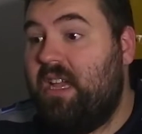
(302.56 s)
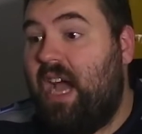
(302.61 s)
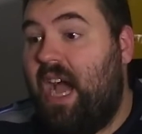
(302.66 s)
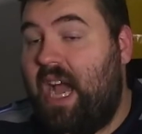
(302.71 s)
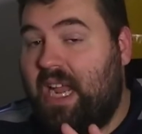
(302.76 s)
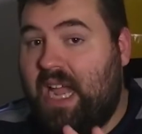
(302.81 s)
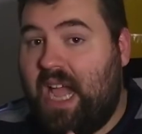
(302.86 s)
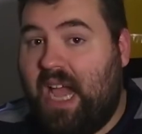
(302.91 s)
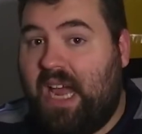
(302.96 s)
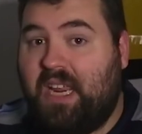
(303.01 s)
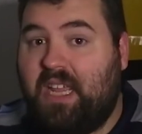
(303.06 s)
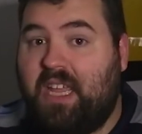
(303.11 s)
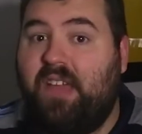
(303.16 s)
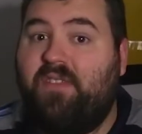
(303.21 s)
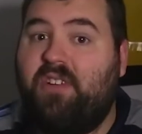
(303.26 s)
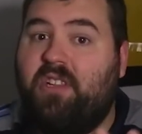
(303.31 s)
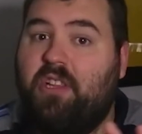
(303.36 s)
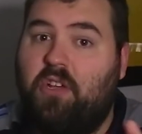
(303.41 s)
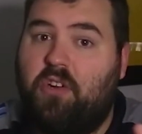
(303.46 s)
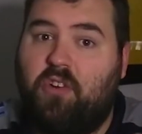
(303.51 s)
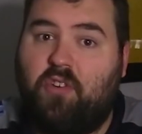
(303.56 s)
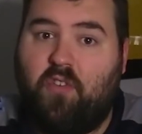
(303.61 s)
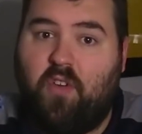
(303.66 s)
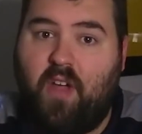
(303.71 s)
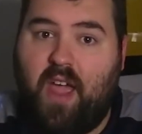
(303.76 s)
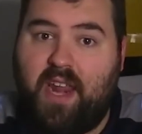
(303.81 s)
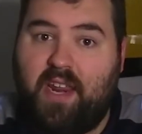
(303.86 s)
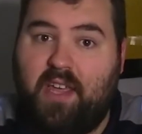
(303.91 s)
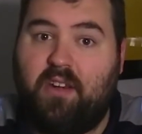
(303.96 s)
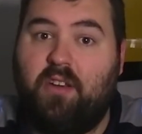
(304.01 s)
I got to give a little
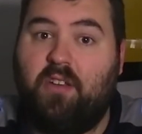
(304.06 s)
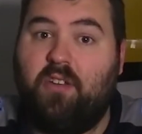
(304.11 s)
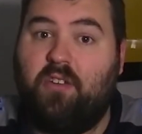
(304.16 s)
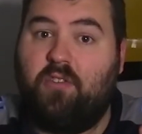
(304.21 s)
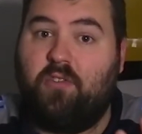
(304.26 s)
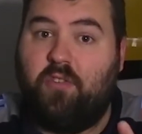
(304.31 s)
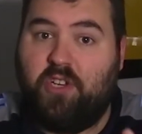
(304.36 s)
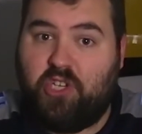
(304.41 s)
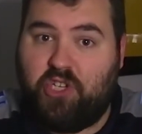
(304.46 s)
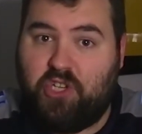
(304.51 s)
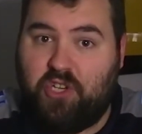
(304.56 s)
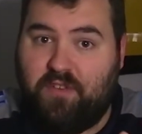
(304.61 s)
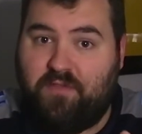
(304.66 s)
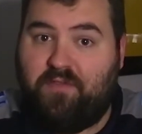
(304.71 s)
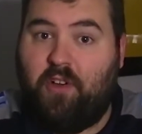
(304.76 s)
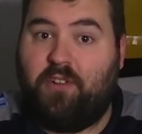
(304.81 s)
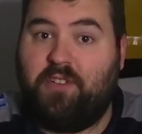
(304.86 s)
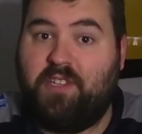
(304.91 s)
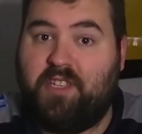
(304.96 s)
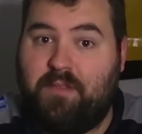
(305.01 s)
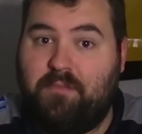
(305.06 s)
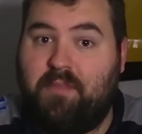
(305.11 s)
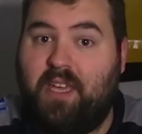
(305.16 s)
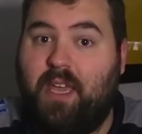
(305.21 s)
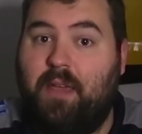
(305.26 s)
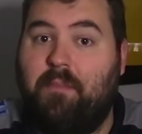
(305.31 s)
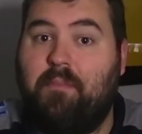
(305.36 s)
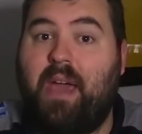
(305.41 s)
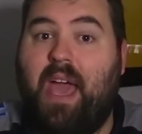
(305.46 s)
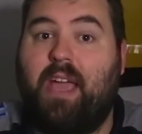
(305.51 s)
credit. Christian Fulton
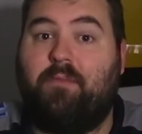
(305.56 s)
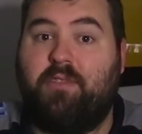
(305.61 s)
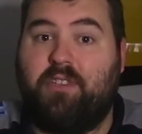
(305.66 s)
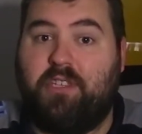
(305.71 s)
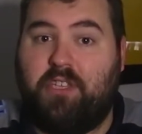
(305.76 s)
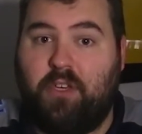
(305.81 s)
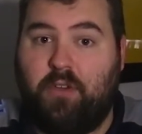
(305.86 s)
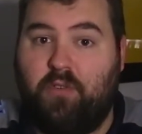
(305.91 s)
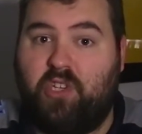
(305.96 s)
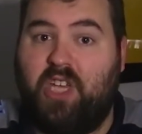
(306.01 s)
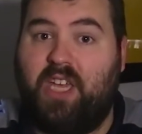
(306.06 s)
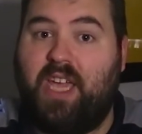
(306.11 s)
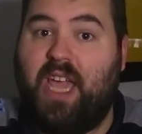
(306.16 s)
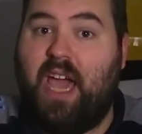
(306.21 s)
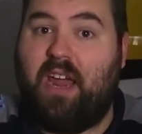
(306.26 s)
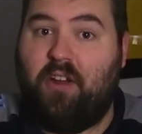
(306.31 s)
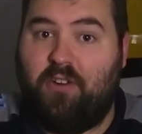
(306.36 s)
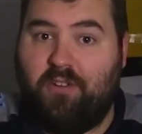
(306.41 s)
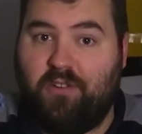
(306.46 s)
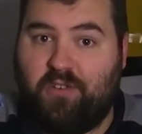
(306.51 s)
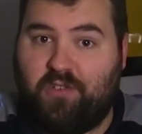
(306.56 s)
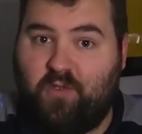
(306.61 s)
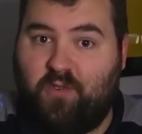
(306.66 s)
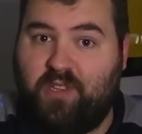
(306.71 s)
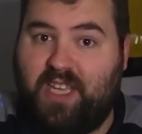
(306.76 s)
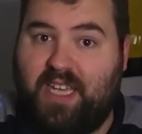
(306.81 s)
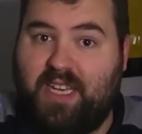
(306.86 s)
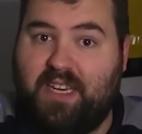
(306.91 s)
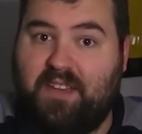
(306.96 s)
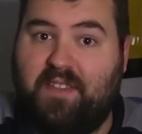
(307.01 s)
being back was huge. He got hurt toward
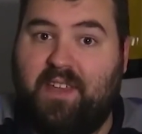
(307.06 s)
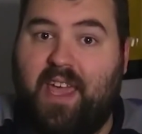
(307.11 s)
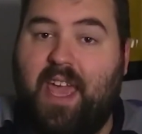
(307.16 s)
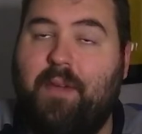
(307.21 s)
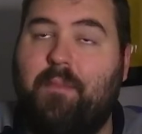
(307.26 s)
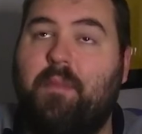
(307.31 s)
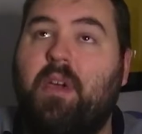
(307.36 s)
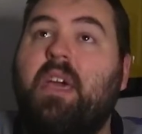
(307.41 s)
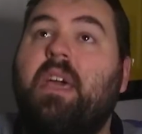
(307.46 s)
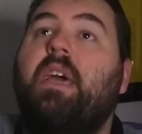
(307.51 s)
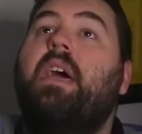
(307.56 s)
the end of the game.